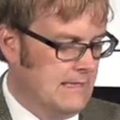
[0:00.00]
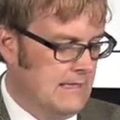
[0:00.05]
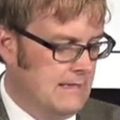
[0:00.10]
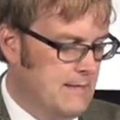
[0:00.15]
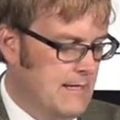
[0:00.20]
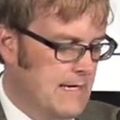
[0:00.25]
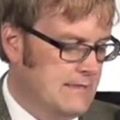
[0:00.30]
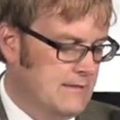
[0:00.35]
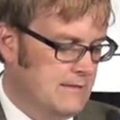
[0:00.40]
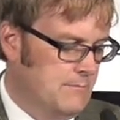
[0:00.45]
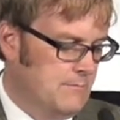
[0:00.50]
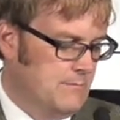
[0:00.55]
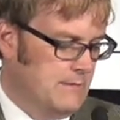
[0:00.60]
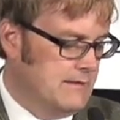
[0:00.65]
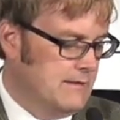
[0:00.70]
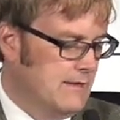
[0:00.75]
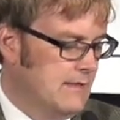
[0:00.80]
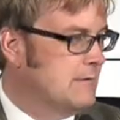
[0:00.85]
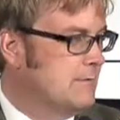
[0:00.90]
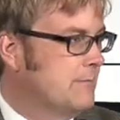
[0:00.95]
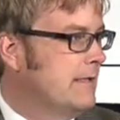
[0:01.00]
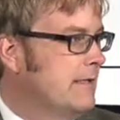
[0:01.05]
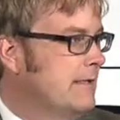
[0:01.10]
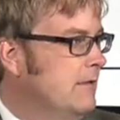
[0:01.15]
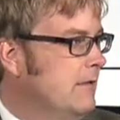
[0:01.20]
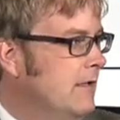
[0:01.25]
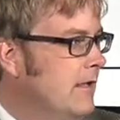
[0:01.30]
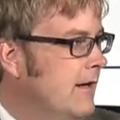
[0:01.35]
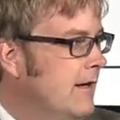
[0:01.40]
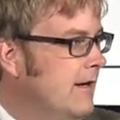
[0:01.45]
A man should be judged by the
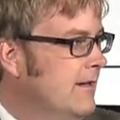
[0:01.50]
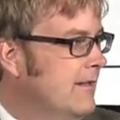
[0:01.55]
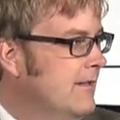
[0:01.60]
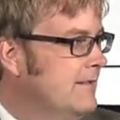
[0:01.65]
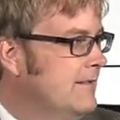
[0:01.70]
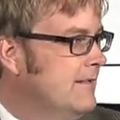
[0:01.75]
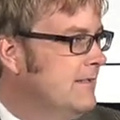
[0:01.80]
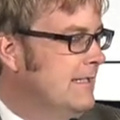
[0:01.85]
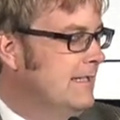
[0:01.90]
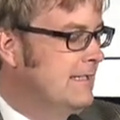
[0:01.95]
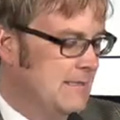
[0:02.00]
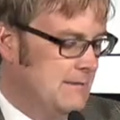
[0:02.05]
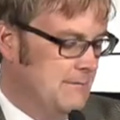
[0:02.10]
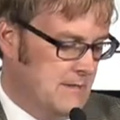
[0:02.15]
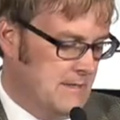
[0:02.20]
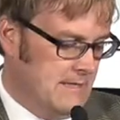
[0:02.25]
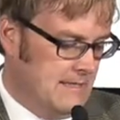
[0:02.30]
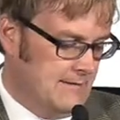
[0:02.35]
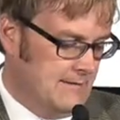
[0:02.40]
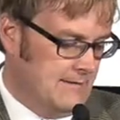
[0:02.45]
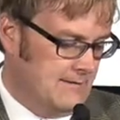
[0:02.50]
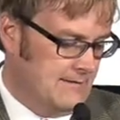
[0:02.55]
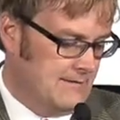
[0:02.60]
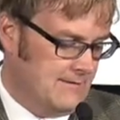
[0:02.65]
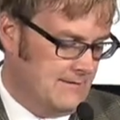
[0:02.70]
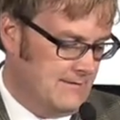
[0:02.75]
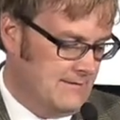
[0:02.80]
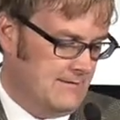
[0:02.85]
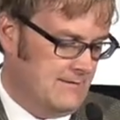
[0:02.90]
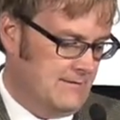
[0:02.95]
law,
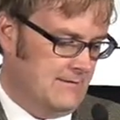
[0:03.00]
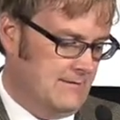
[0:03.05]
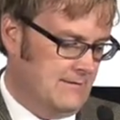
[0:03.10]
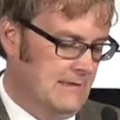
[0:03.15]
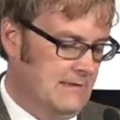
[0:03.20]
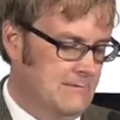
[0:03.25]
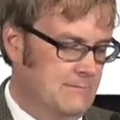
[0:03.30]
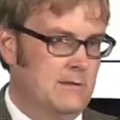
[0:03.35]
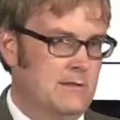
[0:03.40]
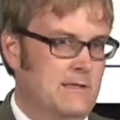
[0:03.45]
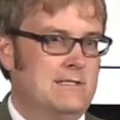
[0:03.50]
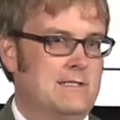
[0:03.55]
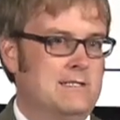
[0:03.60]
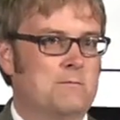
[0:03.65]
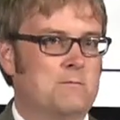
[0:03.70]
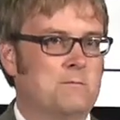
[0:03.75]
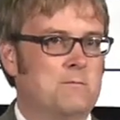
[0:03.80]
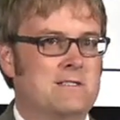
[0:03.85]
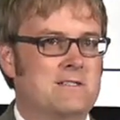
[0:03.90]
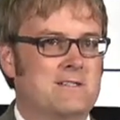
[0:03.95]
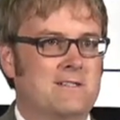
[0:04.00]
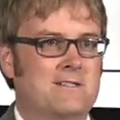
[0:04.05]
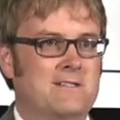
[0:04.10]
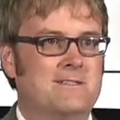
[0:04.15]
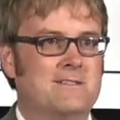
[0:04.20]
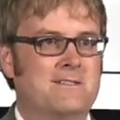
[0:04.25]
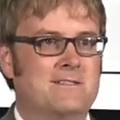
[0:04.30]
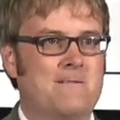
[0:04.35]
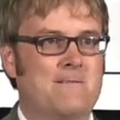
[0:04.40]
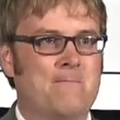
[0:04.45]
independent of religious
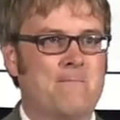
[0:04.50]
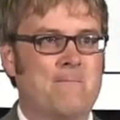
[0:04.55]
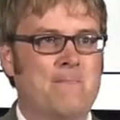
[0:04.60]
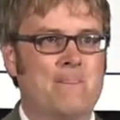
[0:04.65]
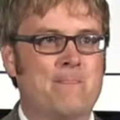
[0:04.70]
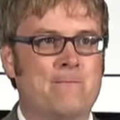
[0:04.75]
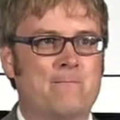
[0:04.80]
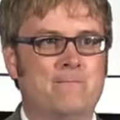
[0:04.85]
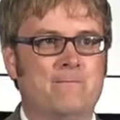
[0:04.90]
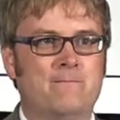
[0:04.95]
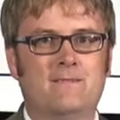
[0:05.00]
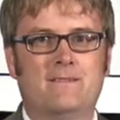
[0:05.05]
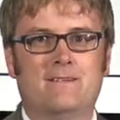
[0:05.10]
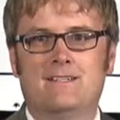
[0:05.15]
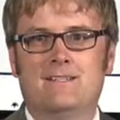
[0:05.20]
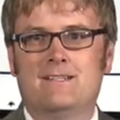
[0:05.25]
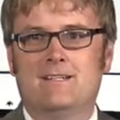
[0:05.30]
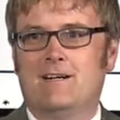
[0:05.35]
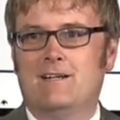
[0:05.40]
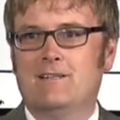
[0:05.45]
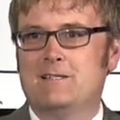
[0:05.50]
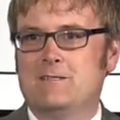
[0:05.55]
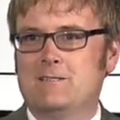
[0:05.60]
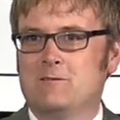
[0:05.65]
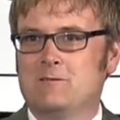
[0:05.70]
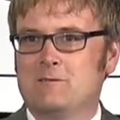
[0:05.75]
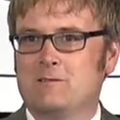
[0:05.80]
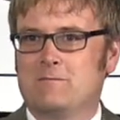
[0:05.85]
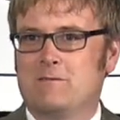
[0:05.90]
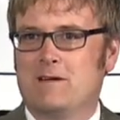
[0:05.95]
prejudice. I'll let
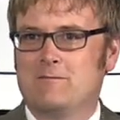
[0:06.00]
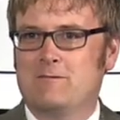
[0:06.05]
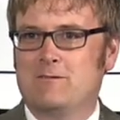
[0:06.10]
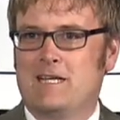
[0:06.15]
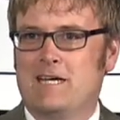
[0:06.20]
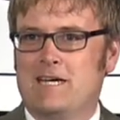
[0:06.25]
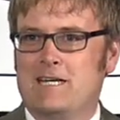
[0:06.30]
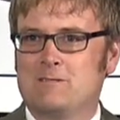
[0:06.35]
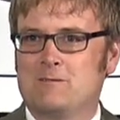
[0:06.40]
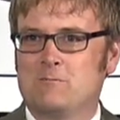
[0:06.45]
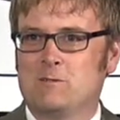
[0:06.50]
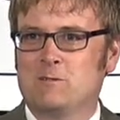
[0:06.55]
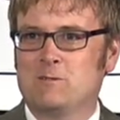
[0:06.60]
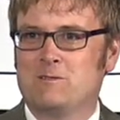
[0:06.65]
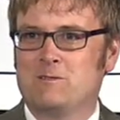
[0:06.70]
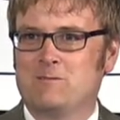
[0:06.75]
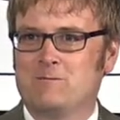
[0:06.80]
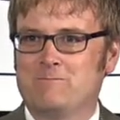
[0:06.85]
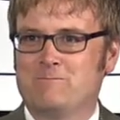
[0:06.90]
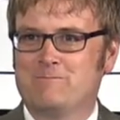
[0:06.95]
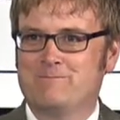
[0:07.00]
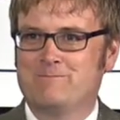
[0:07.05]
Joseph have the last word.